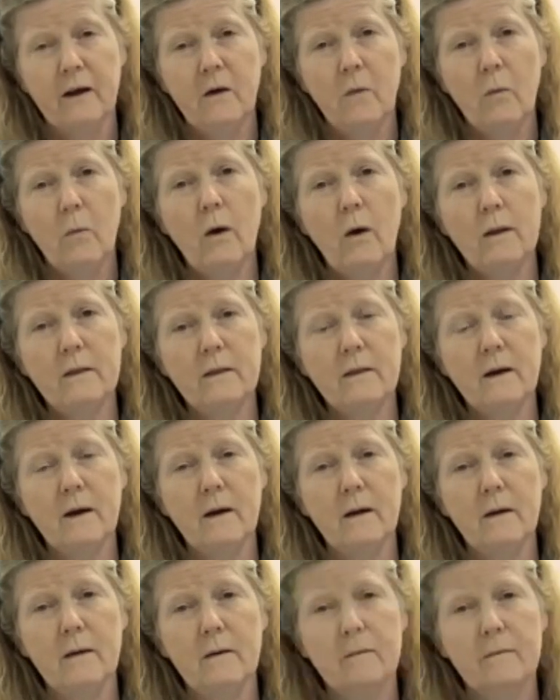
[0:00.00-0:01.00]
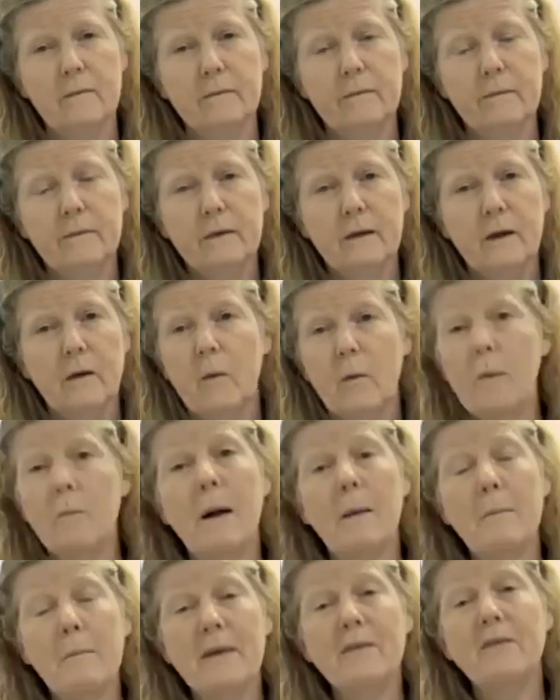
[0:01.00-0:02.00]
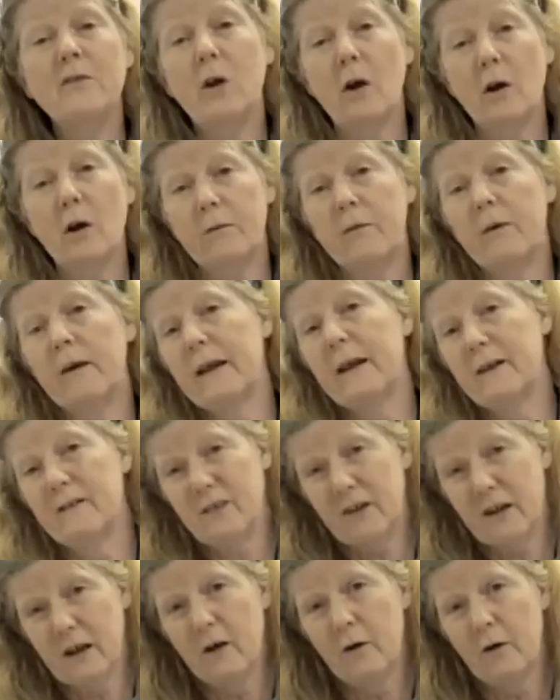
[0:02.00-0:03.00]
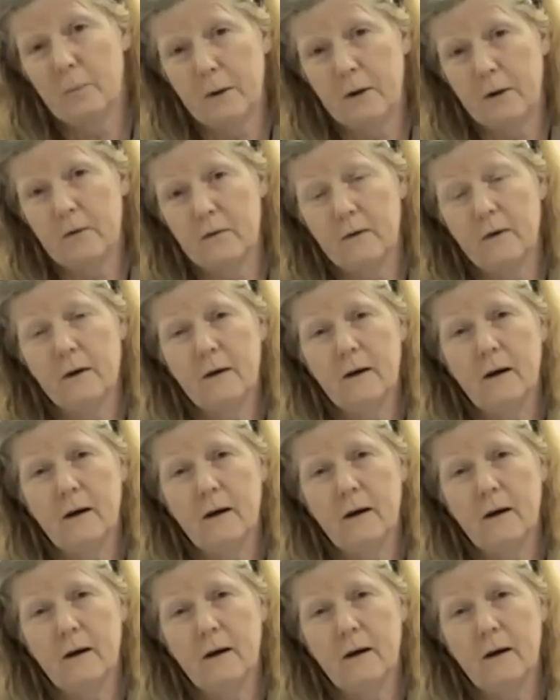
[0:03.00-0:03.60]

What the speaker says: what my best offering is to help you.